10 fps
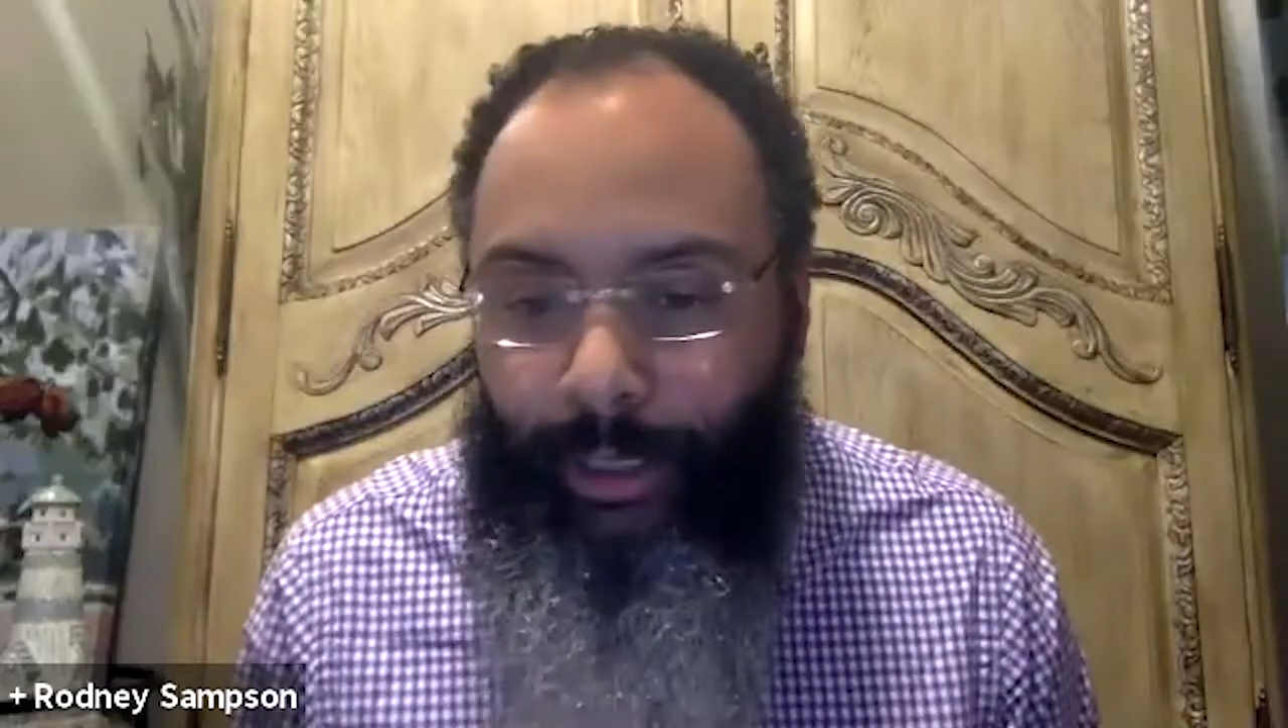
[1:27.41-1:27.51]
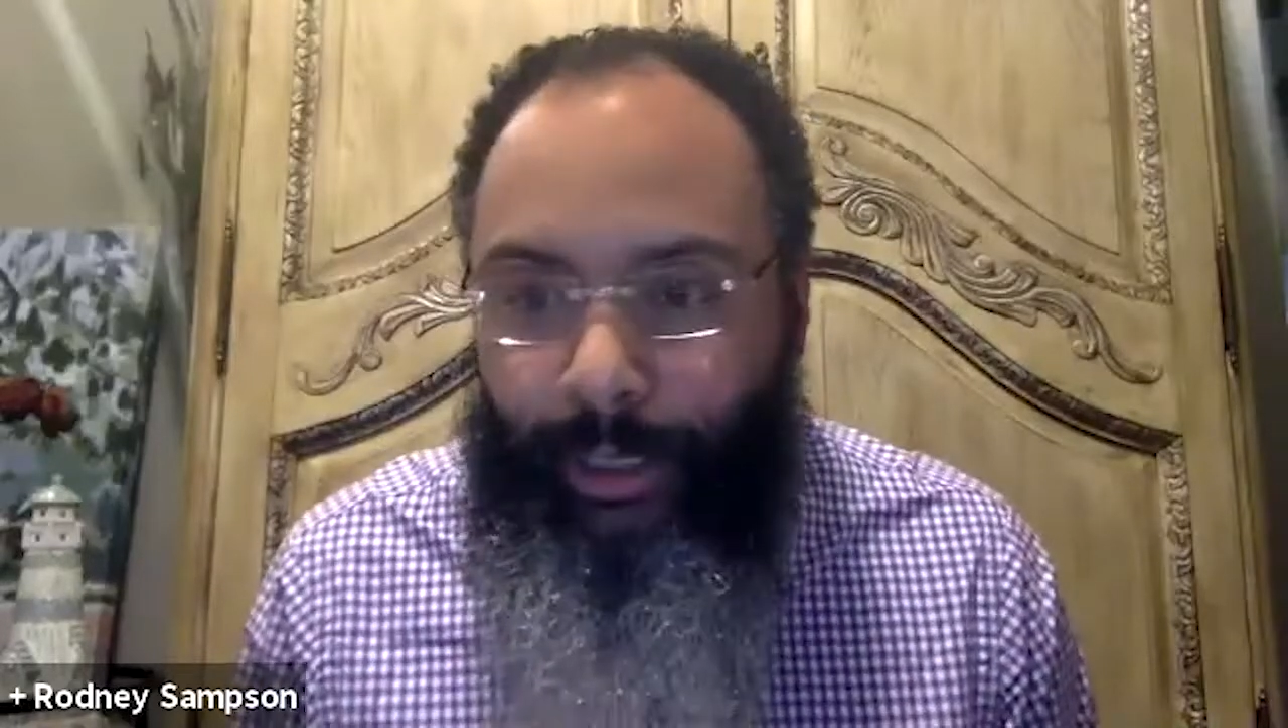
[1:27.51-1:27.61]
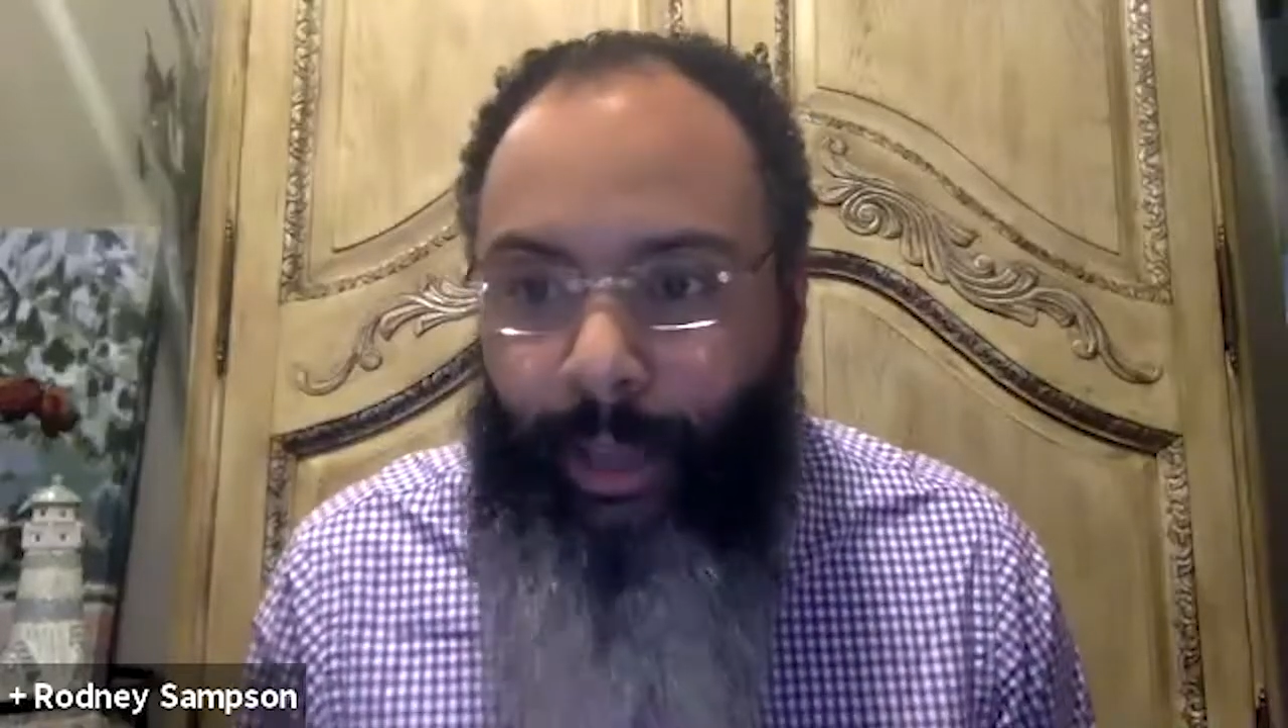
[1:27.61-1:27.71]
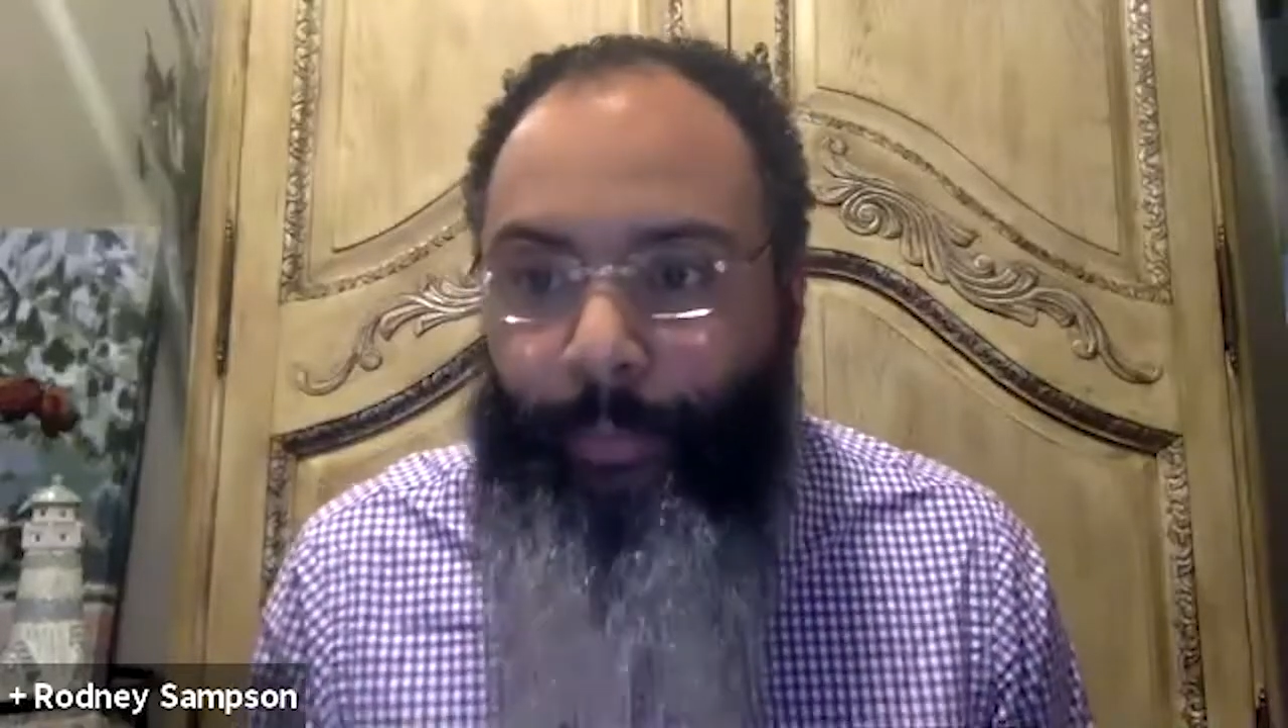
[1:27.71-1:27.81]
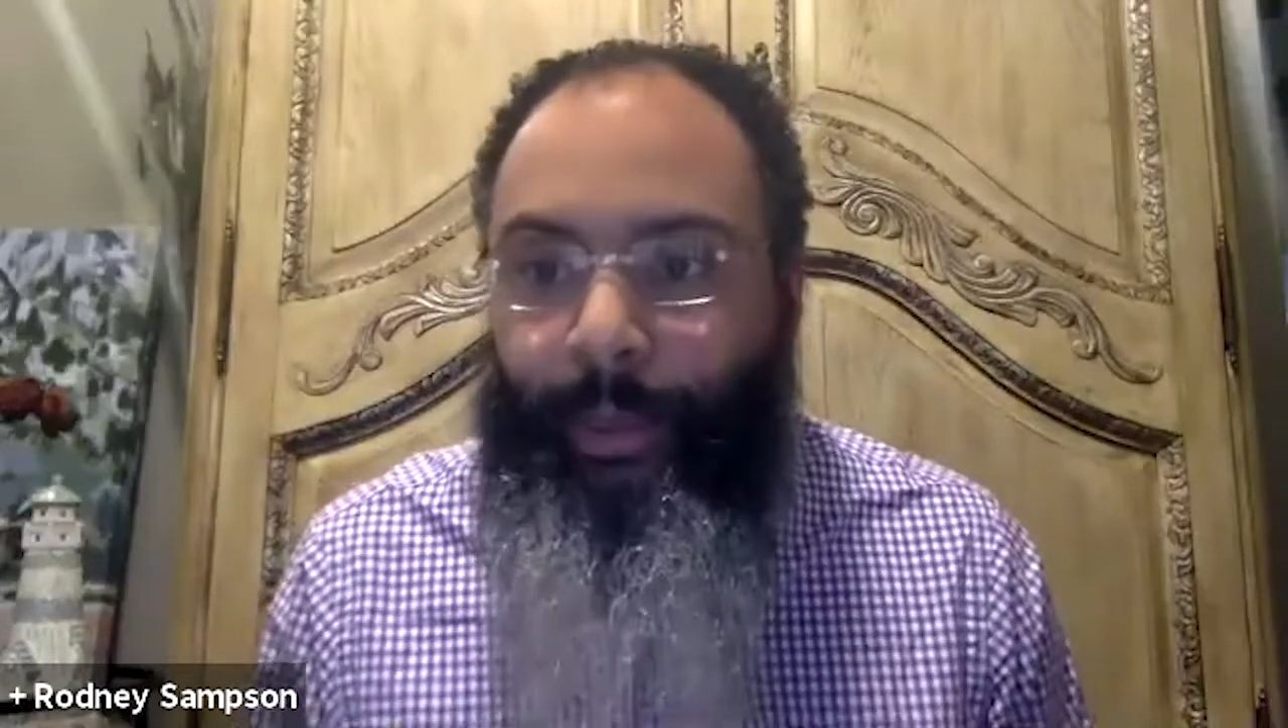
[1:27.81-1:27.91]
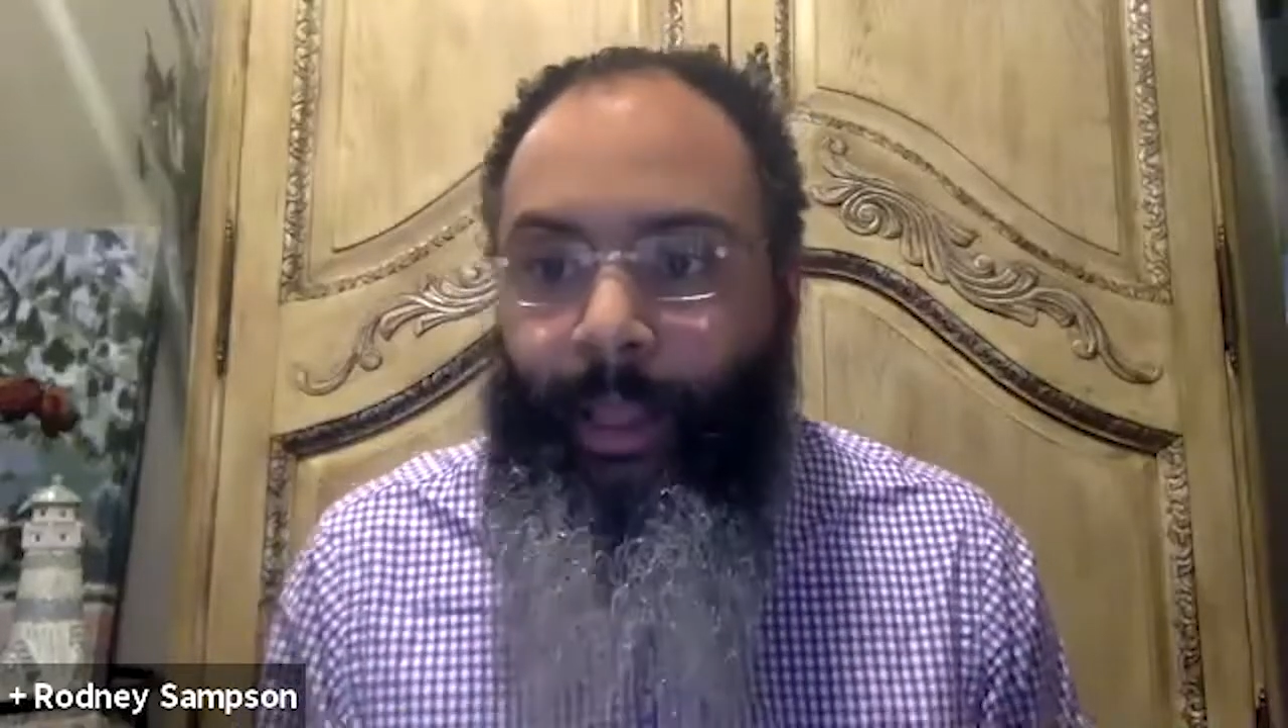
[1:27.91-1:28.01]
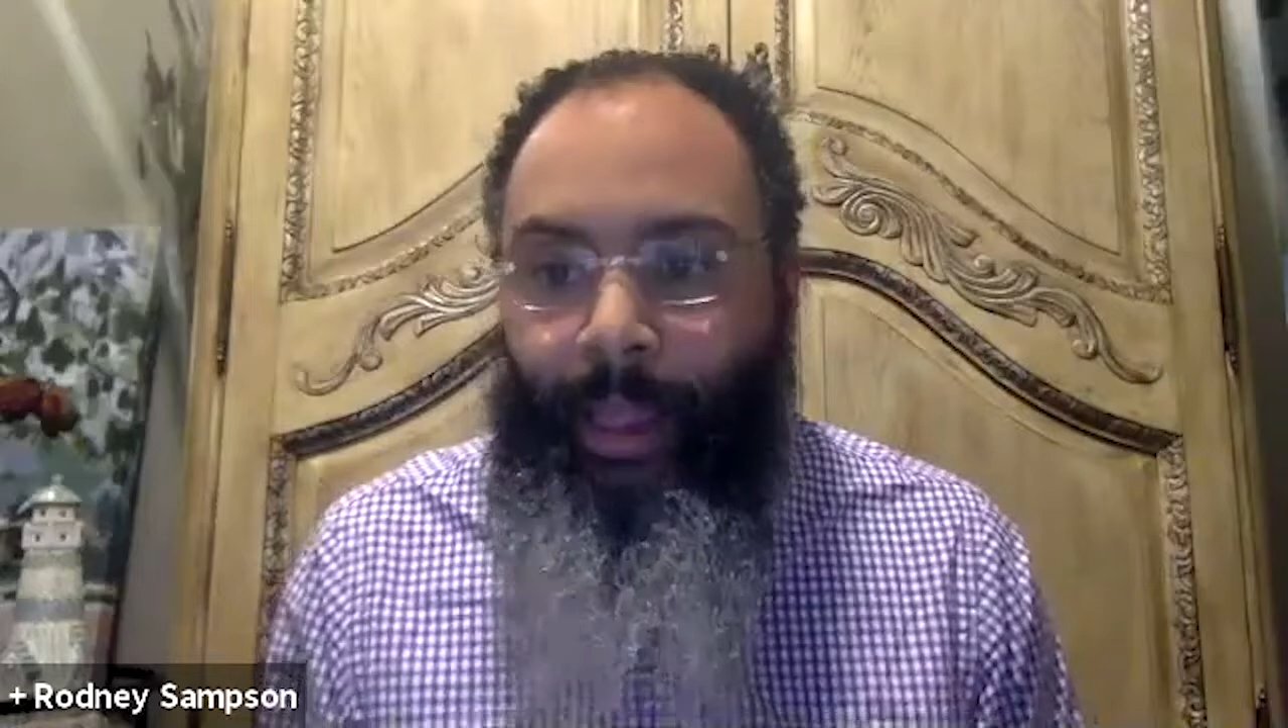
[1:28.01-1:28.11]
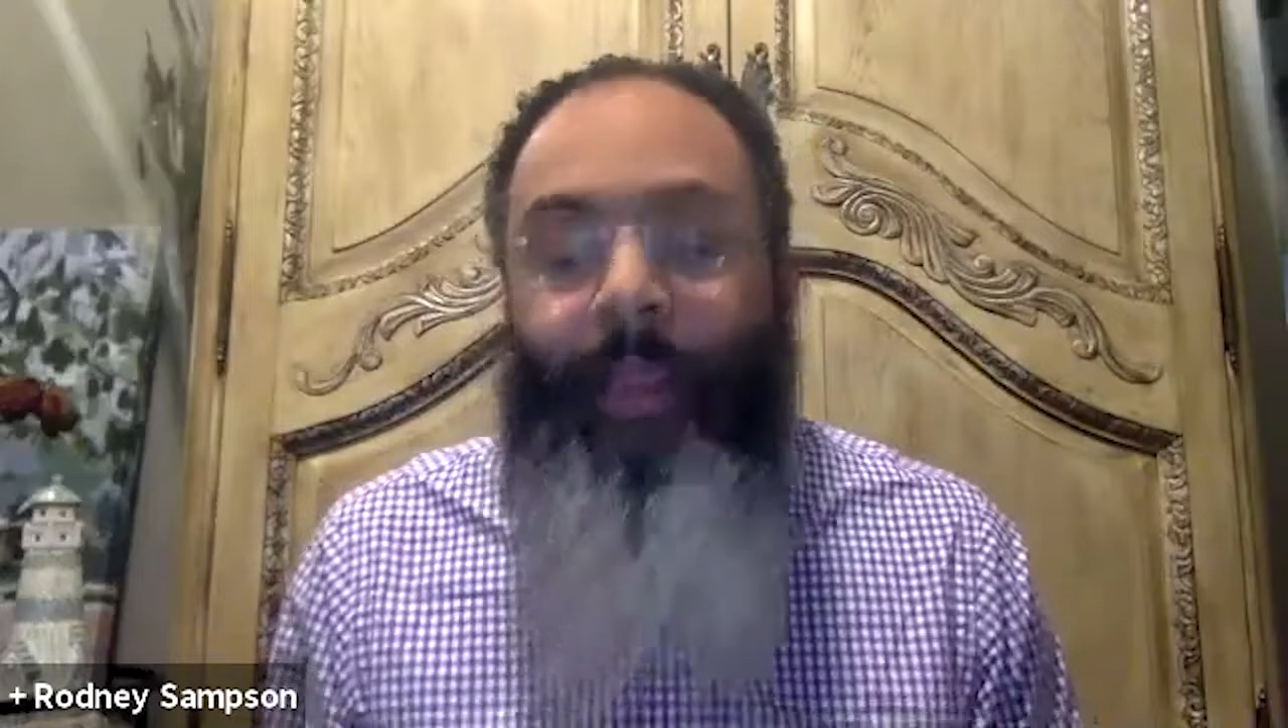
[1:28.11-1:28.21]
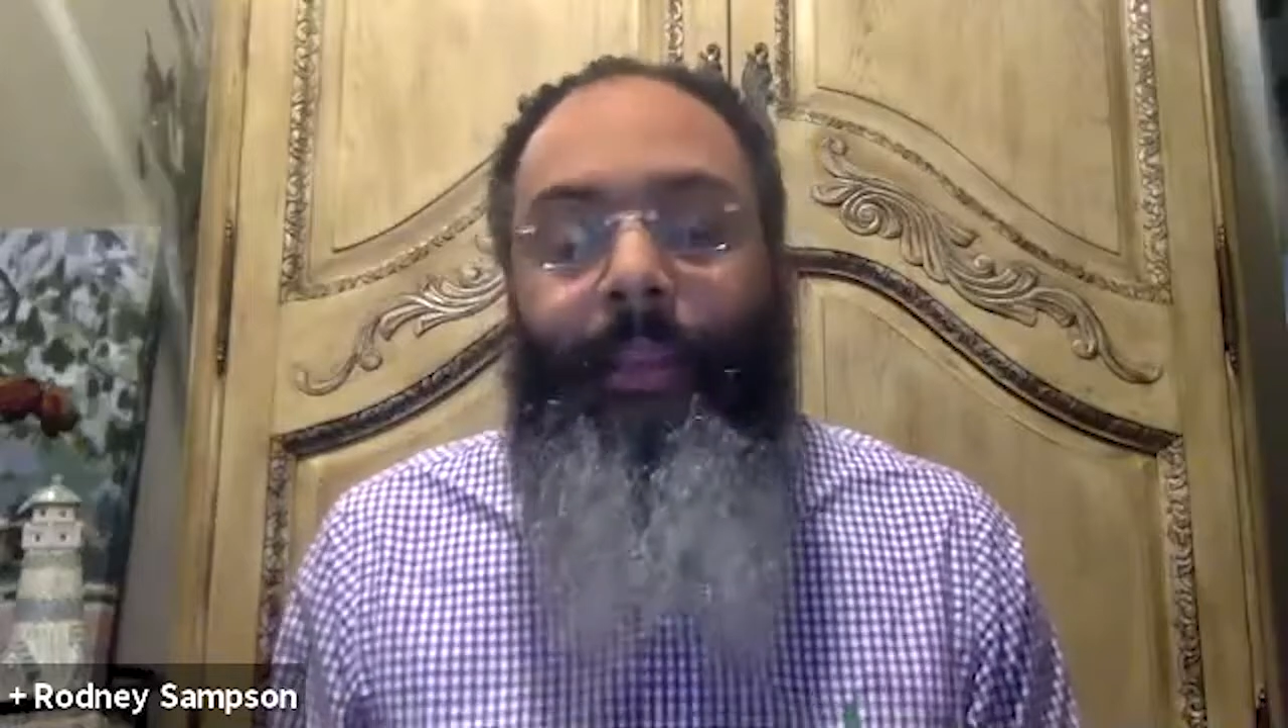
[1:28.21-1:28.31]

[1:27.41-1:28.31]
the company,